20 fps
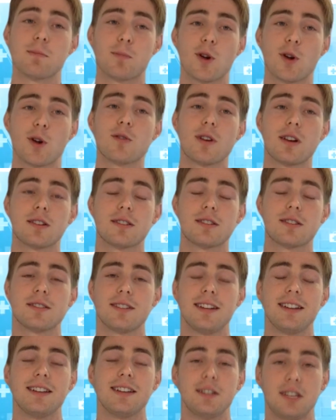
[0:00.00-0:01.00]
progress
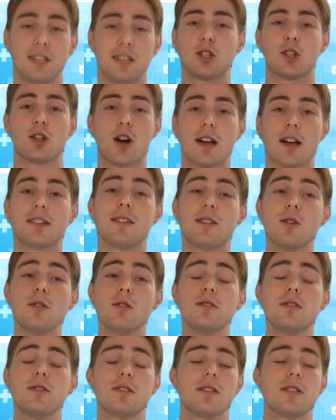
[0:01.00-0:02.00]
in digitizing
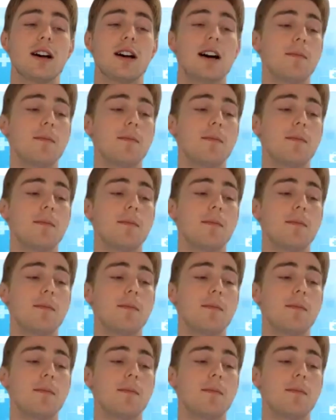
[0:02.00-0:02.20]
those.